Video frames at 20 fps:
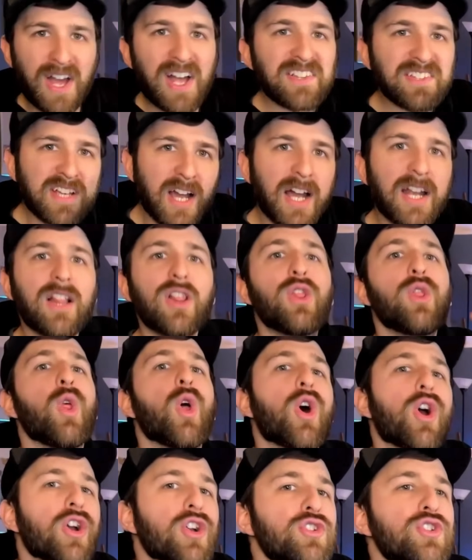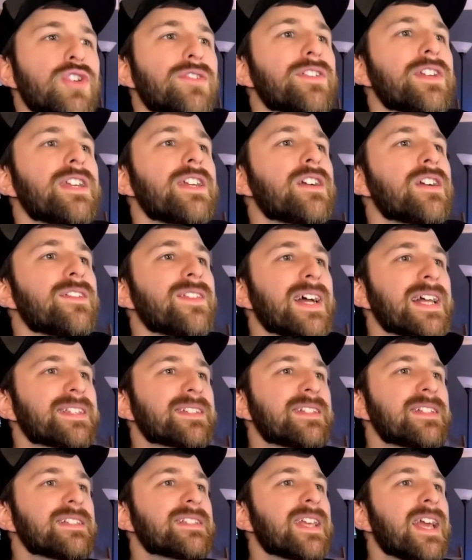That's kind of large over here and
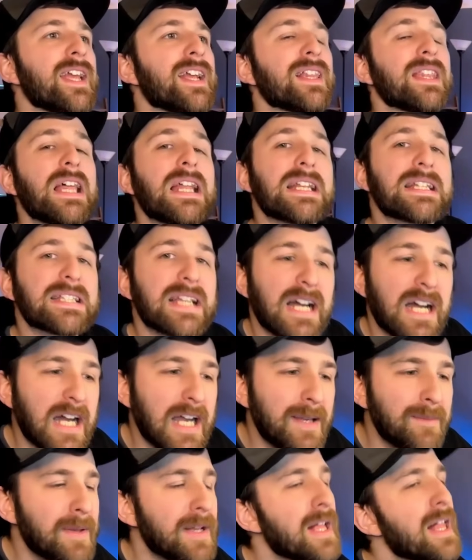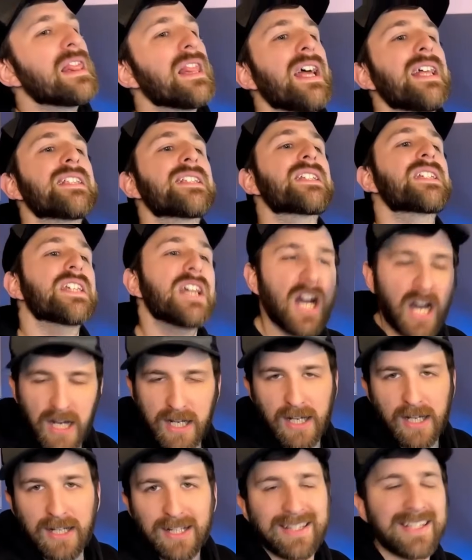that's gonna take a lot of time. Let's
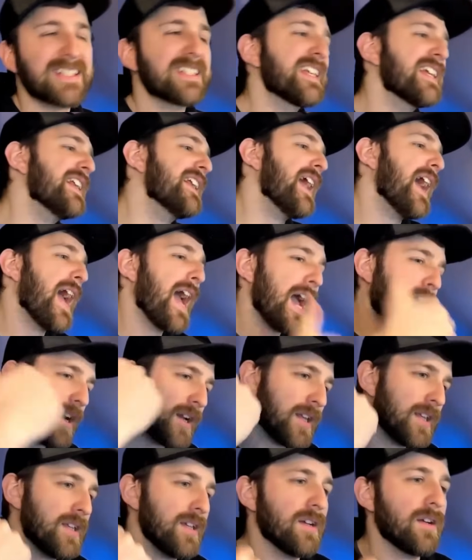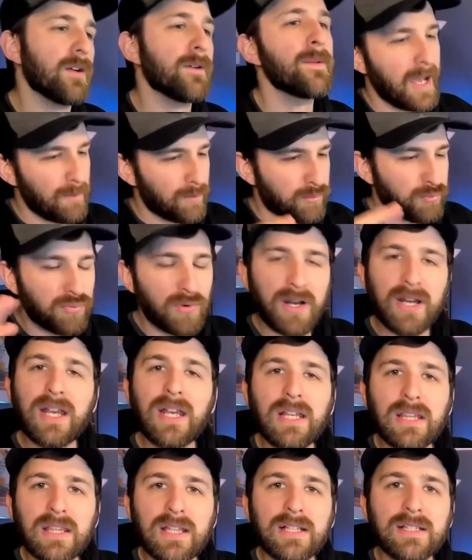cut it. Let's get it out of here. And
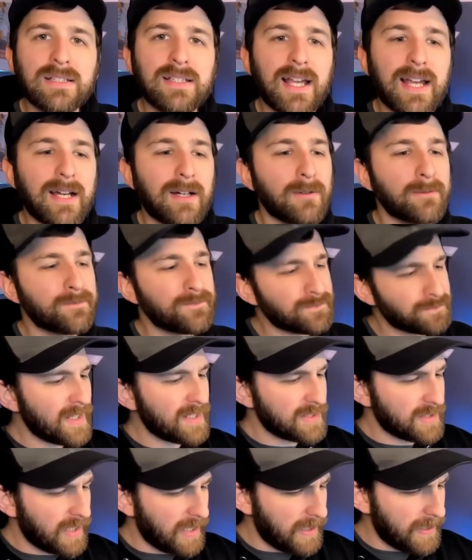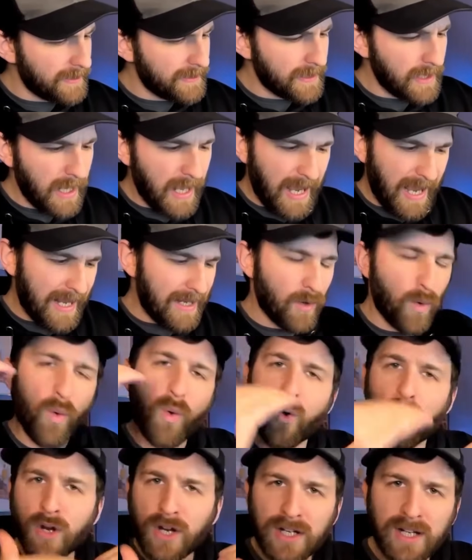breaking things down and and
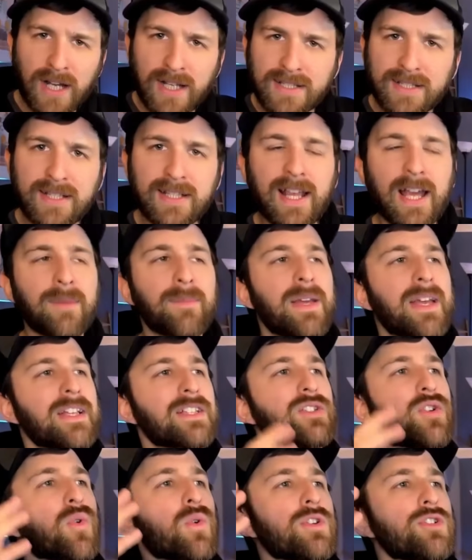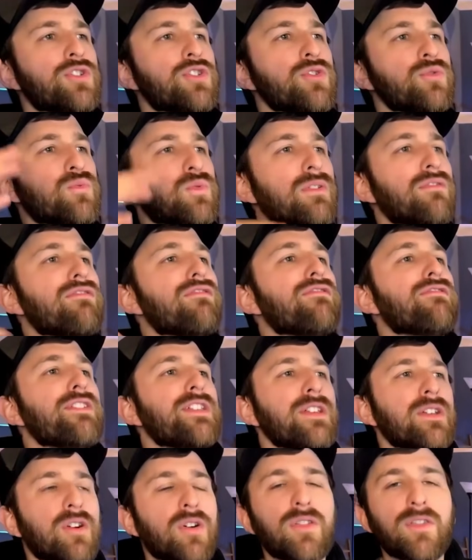organizing them is going to
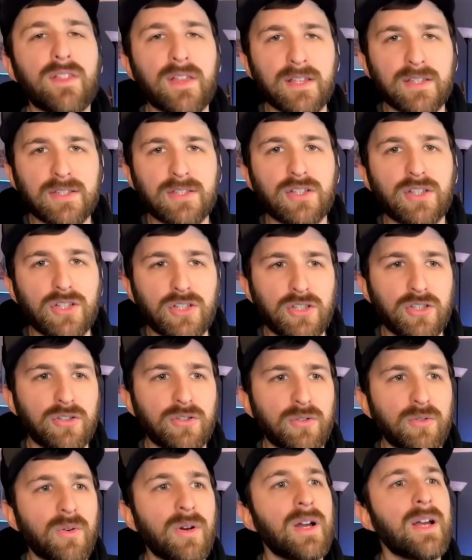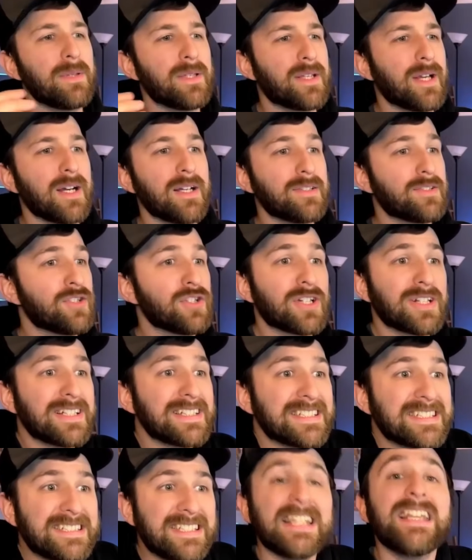reveal this to you because you're going
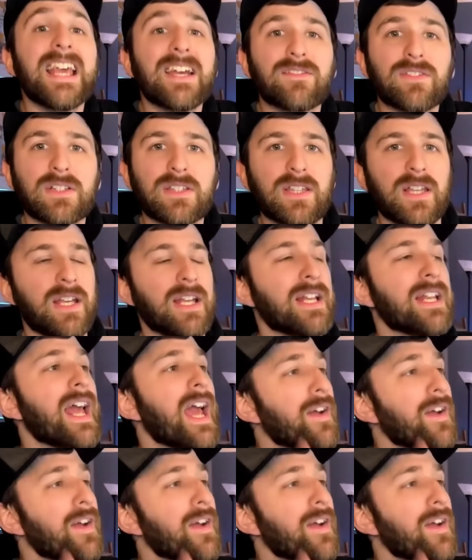to see everything and